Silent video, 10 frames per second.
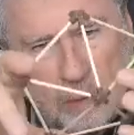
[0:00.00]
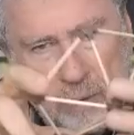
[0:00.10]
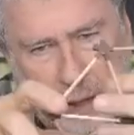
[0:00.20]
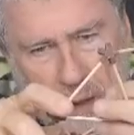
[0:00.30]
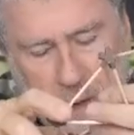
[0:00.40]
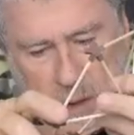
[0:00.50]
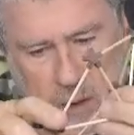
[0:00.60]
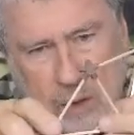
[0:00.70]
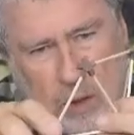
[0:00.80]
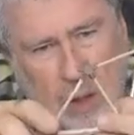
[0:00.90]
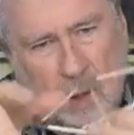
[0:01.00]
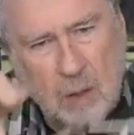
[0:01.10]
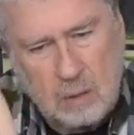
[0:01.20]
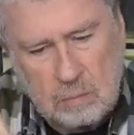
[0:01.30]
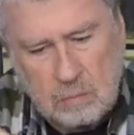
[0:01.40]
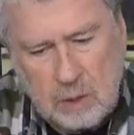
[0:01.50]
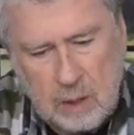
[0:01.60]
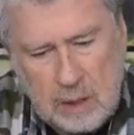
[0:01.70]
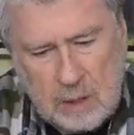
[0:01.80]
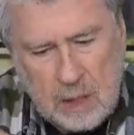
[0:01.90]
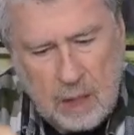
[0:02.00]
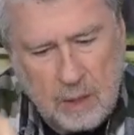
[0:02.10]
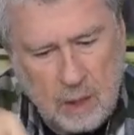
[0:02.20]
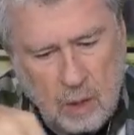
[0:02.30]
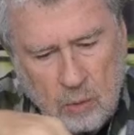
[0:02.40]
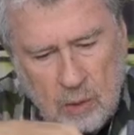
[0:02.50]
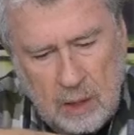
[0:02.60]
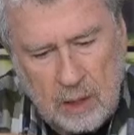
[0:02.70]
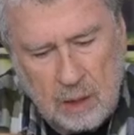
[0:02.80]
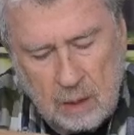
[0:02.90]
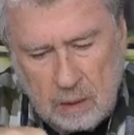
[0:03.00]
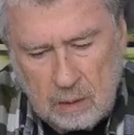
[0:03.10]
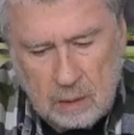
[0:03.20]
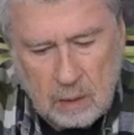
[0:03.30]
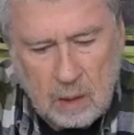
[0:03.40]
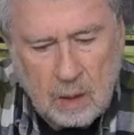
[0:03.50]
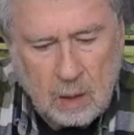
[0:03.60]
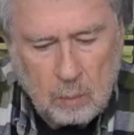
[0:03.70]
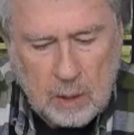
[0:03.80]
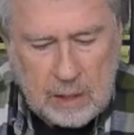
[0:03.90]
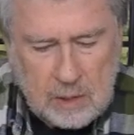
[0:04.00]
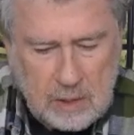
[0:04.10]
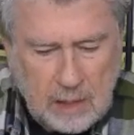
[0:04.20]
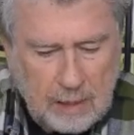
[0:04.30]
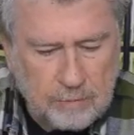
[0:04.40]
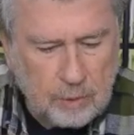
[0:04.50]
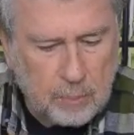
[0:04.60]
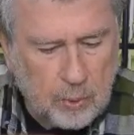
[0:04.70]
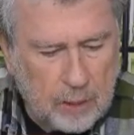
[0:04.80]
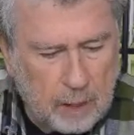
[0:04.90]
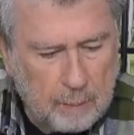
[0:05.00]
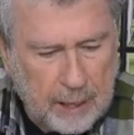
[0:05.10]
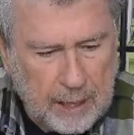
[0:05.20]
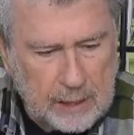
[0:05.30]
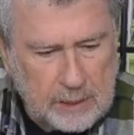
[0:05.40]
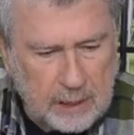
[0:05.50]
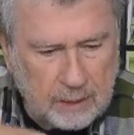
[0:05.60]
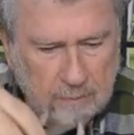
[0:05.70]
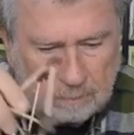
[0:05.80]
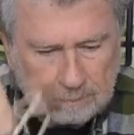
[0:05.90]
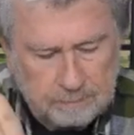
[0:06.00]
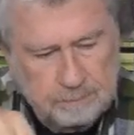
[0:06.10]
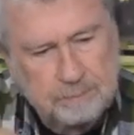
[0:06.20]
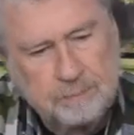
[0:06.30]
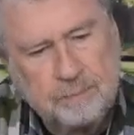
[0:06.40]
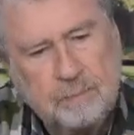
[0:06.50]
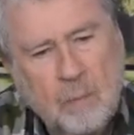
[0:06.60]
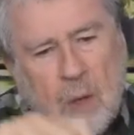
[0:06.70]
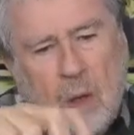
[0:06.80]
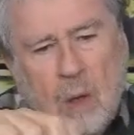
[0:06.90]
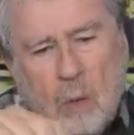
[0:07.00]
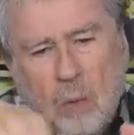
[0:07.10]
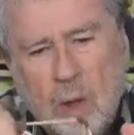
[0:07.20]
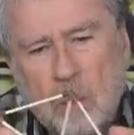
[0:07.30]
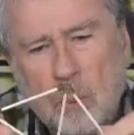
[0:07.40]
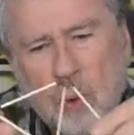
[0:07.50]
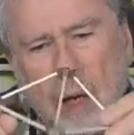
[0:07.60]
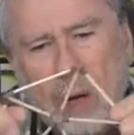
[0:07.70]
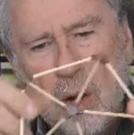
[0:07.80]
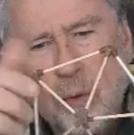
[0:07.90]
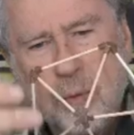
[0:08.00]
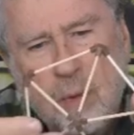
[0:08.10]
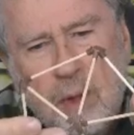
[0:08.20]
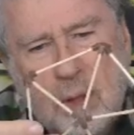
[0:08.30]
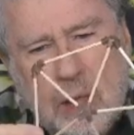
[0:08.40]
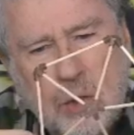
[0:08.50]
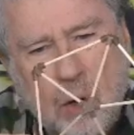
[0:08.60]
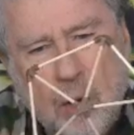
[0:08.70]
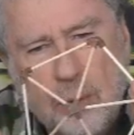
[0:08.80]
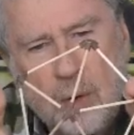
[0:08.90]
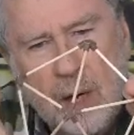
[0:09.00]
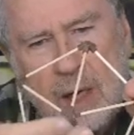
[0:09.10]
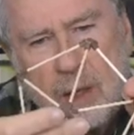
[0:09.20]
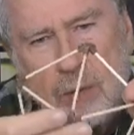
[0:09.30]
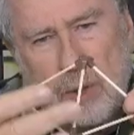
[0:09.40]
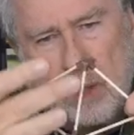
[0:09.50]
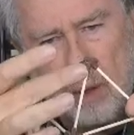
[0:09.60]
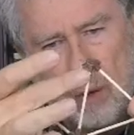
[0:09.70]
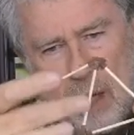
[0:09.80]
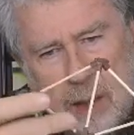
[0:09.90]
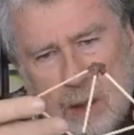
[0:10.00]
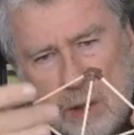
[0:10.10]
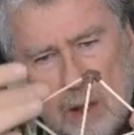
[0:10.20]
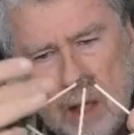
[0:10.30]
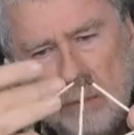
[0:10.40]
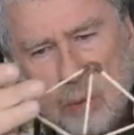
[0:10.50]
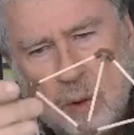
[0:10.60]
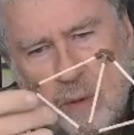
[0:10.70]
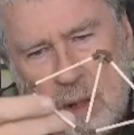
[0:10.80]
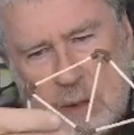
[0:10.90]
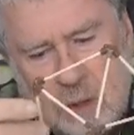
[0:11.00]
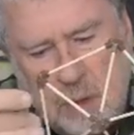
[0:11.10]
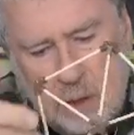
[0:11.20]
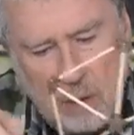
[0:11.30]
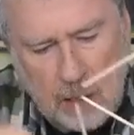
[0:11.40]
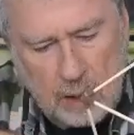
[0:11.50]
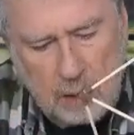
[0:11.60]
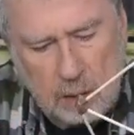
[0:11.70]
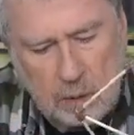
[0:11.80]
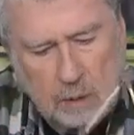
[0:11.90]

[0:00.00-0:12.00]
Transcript: of these. So these are the only places left to put our pegs in. I want to point out also that these are all triangles here, right? Every one of these is a triangle.